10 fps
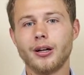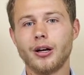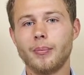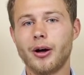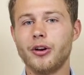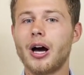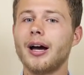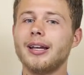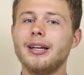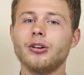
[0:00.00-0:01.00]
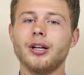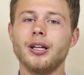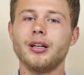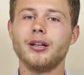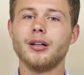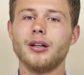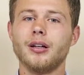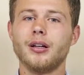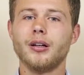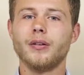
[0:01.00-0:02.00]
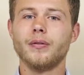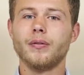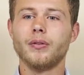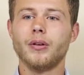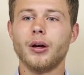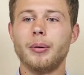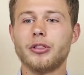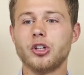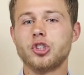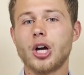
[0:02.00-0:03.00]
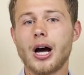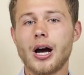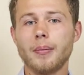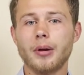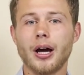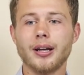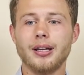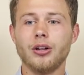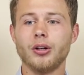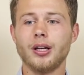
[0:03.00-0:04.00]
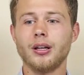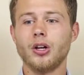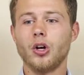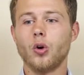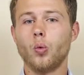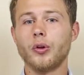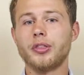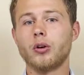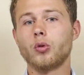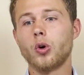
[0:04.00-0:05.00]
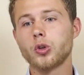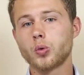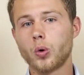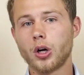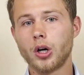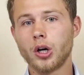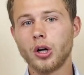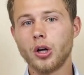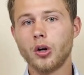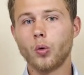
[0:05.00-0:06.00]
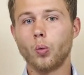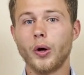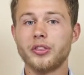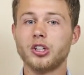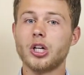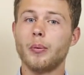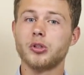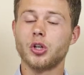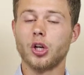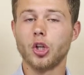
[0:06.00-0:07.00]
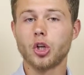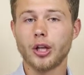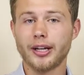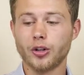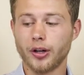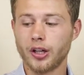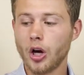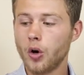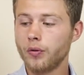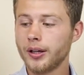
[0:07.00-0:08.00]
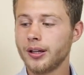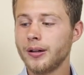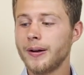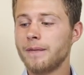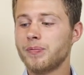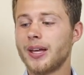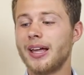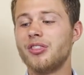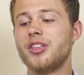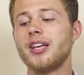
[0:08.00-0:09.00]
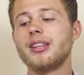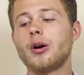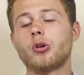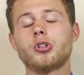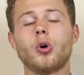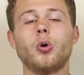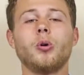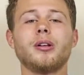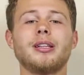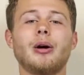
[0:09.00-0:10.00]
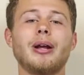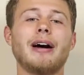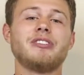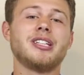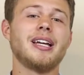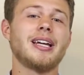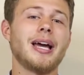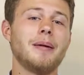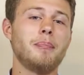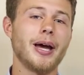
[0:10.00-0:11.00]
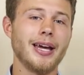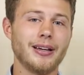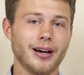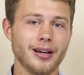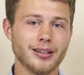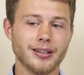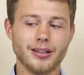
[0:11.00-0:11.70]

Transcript: about not hearing about their job, not hearing what their roles were, what their job was going to look like during COVID. And then they were told they would have to take a pay cut.